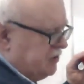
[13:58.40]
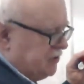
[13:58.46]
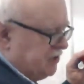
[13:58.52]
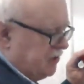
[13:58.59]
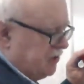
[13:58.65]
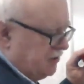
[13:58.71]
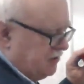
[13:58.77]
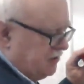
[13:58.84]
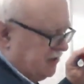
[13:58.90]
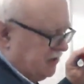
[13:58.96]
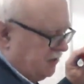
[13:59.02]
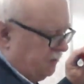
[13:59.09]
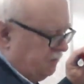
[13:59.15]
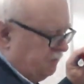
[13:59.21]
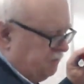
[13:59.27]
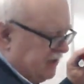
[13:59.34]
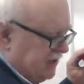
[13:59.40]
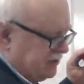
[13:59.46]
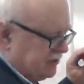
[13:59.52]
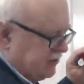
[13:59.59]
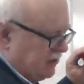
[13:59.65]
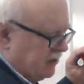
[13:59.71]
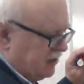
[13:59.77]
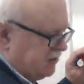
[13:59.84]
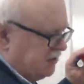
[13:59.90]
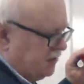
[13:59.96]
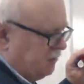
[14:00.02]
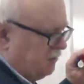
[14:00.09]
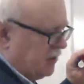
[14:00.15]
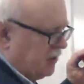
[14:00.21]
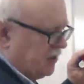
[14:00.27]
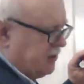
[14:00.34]
a little bit on the
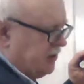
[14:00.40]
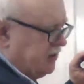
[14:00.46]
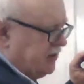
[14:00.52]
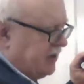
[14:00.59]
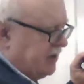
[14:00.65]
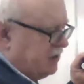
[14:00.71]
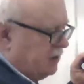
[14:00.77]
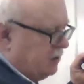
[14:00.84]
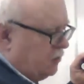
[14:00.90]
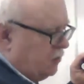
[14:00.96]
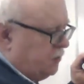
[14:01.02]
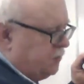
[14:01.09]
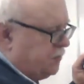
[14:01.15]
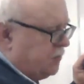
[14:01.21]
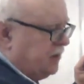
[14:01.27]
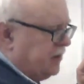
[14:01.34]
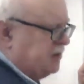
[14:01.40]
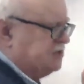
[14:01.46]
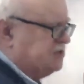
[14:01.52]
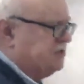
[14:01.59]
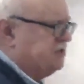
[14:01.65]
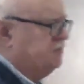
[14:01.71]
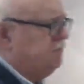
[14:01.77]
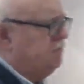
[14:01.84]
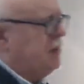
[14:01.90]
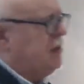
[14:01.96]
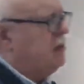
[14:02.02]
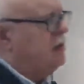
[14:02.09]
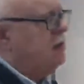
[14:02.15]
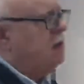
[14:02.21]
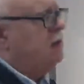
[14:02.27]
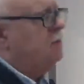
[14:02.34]
market at a low price,
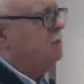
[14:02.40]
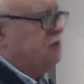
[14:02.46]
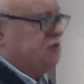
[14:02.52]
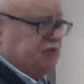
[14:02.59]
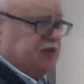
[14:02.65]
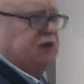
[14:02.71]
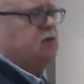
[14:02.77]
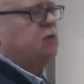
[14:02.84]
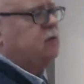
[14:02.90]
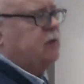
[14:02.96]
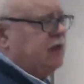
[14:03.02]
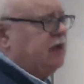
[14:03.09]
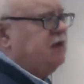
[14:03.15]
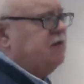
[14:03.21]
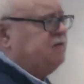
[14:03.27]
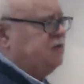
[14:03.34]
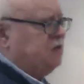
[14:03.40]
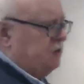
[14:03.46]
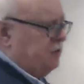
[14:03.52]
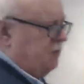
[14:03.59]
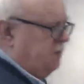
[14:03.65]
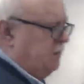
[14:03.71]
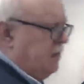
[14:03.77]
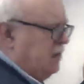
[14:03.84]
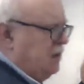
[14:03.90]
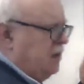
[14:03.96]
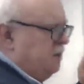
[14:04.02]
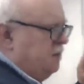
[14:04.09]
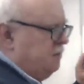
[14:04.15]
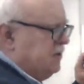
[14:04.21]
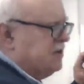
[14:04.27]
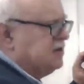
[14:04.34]
but they don't have to,
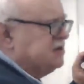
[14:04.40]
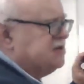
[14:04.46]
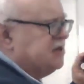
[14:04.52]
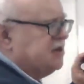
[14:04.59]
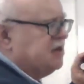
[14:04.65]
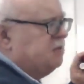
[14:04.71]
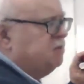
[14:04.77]
because they can put